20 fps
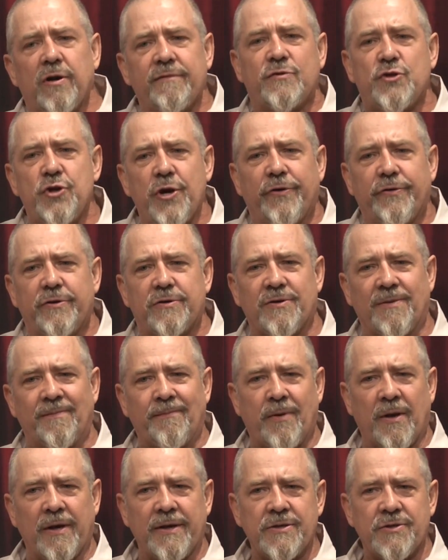of jokes on
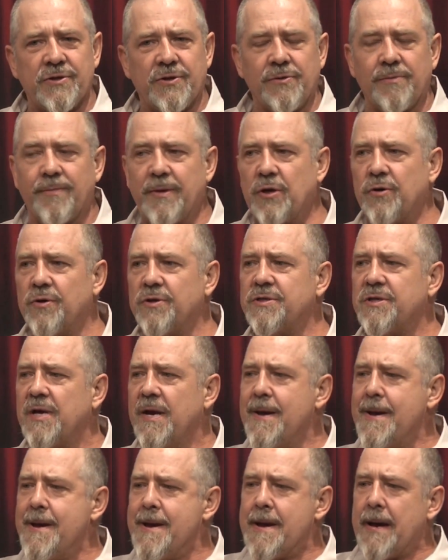Play School because
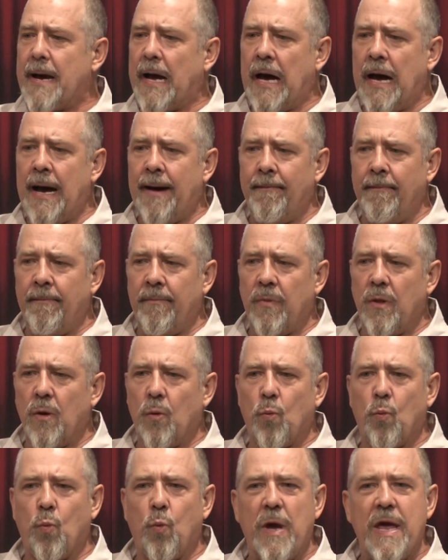
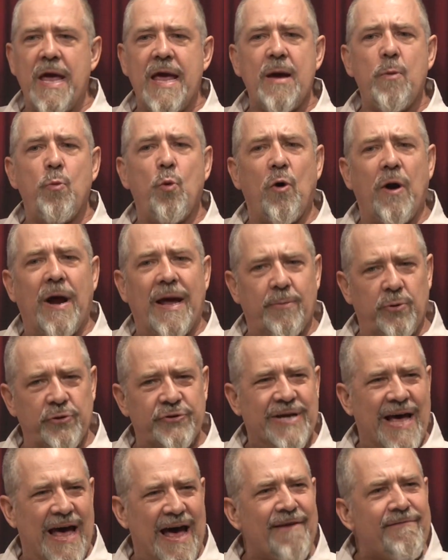we were able
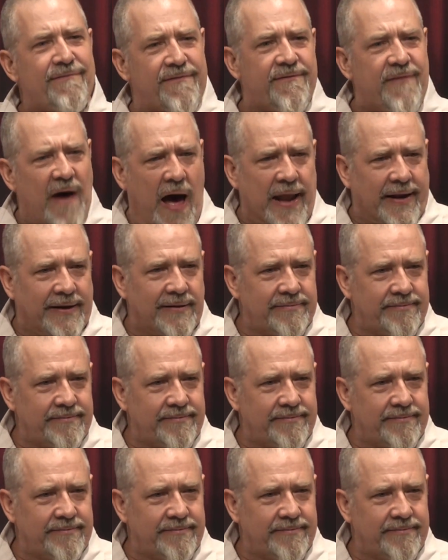to have fun.